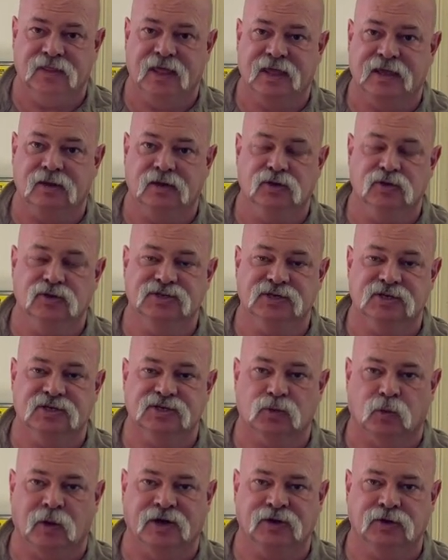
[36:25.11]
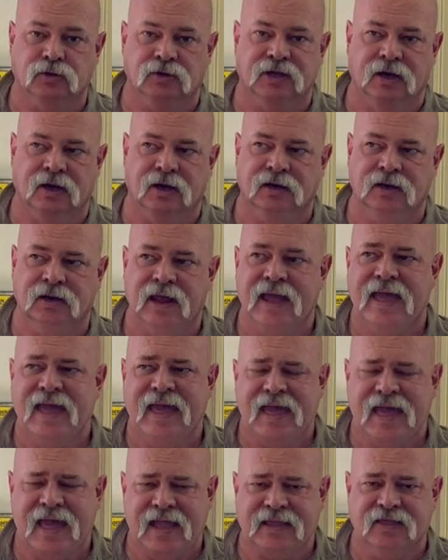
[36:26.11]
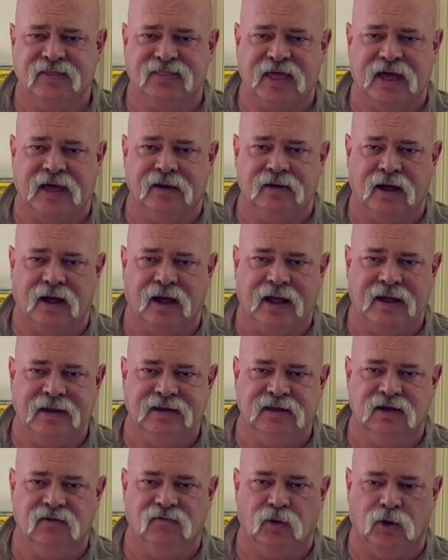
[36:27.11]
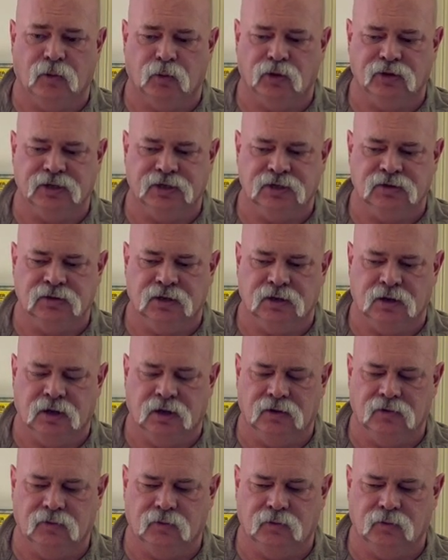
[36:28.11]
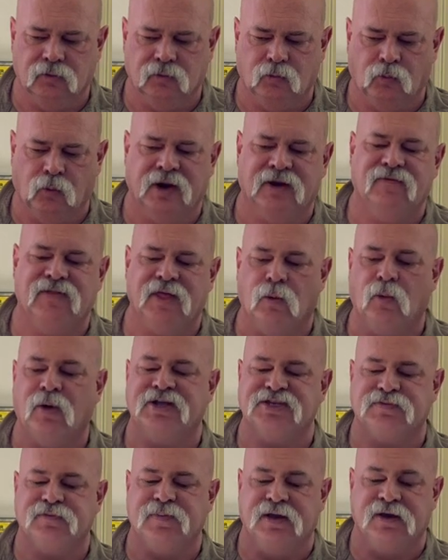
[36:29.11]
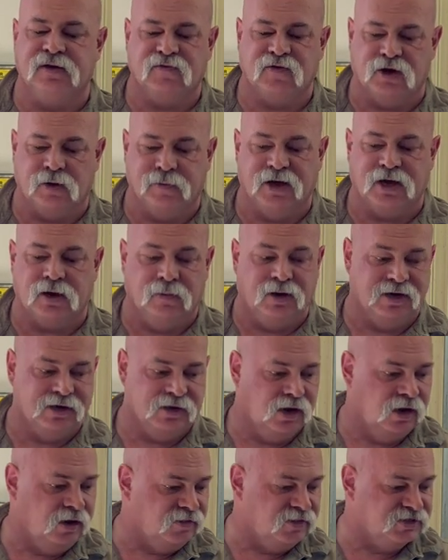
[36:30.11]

They can use it as a rental gun and get that idea of what if they want to spend a fair amount of money on it.